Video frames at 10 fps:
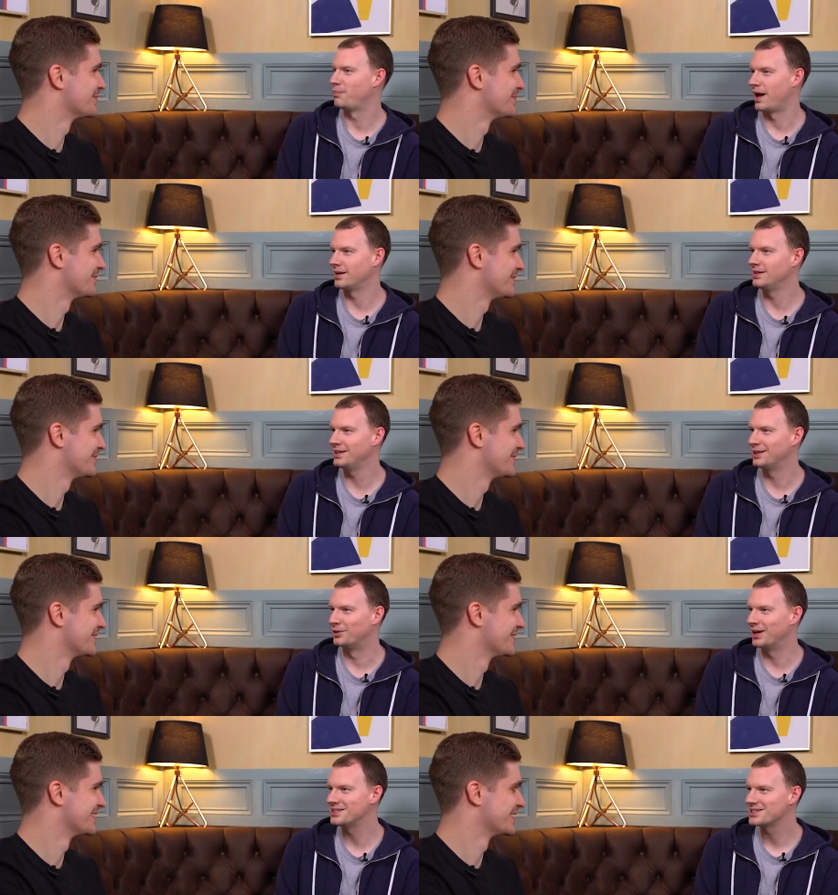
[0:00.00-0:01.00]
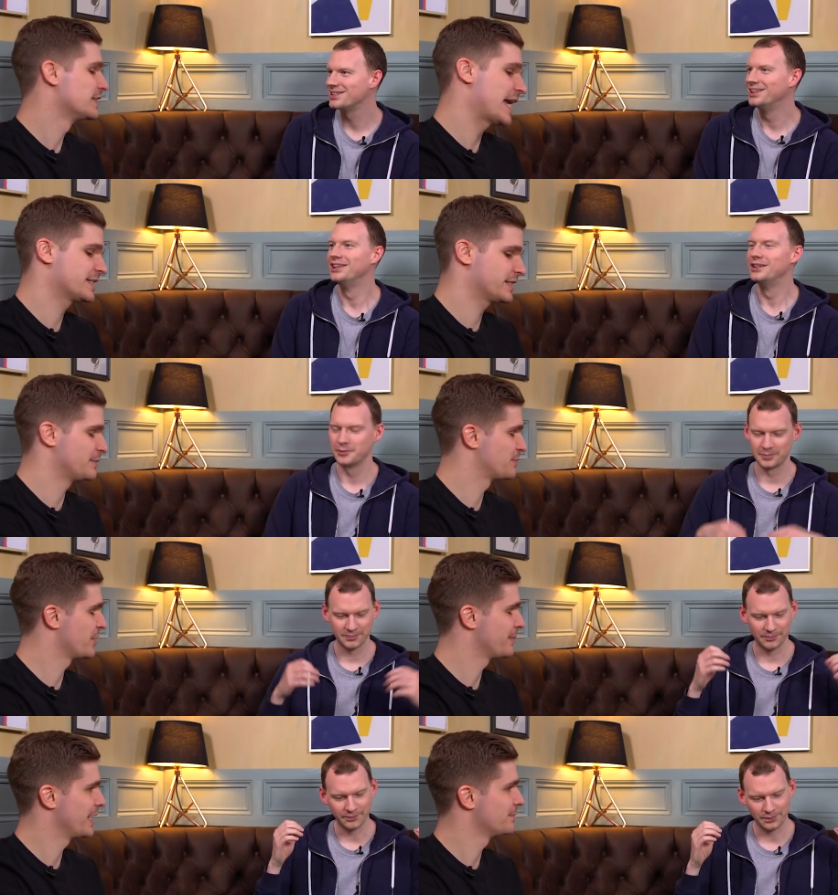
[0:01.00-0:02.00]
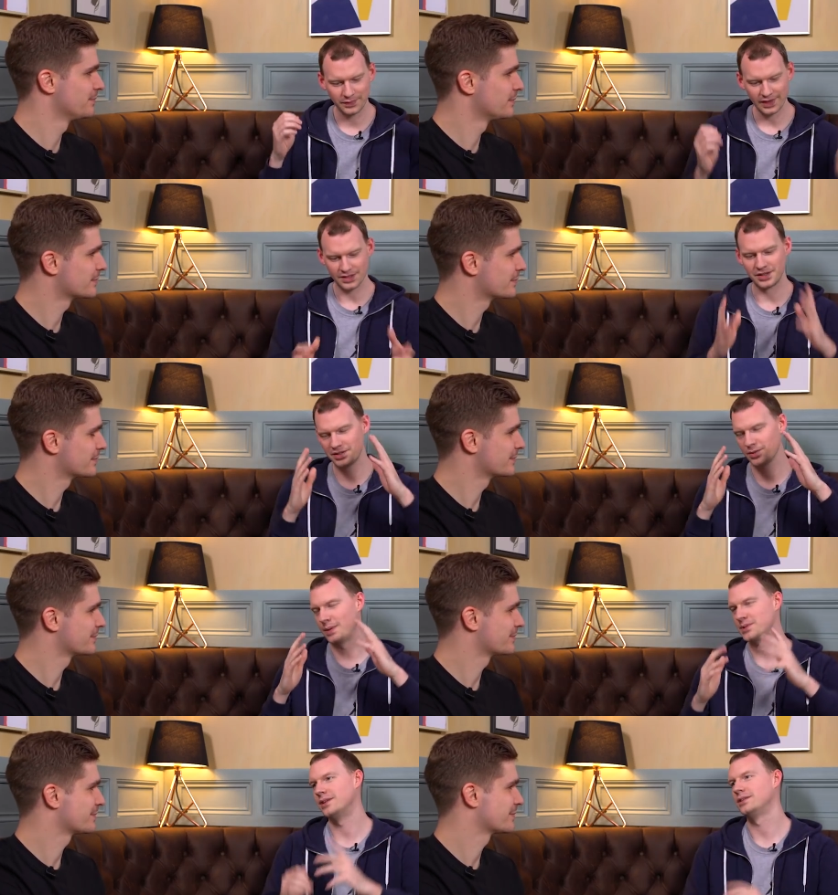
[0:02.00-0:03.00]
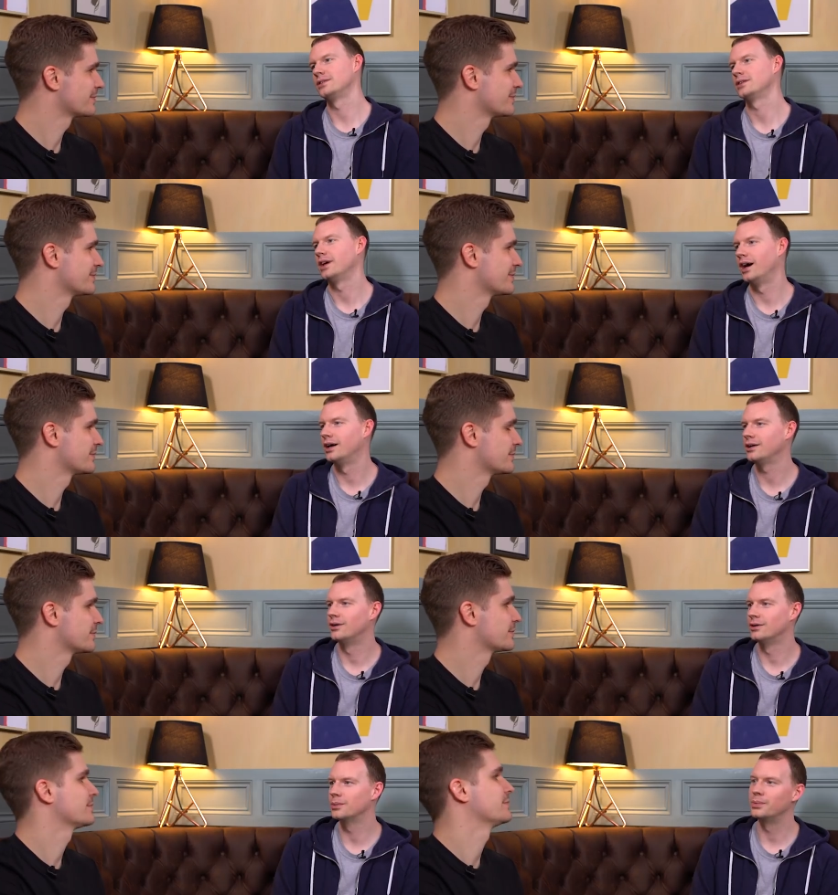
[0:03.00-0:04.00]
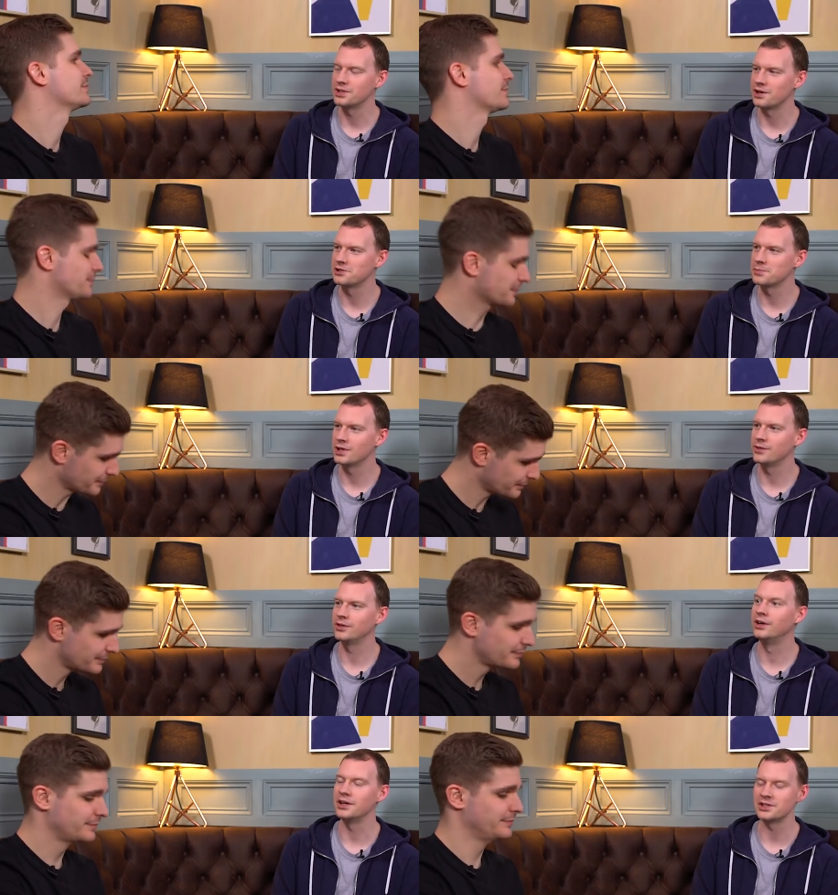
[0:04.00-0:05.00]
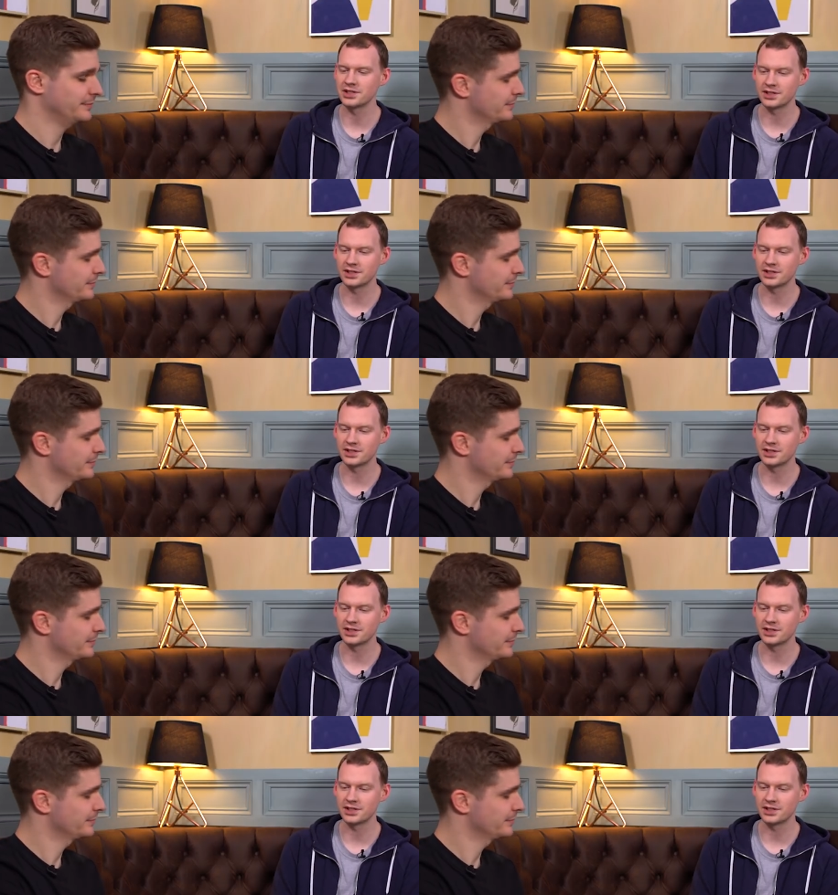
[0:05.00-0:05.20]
Speaker 1: Bad idea, right? That seems pretty bad. So there's a web standard uh, called Resize Observer, and it's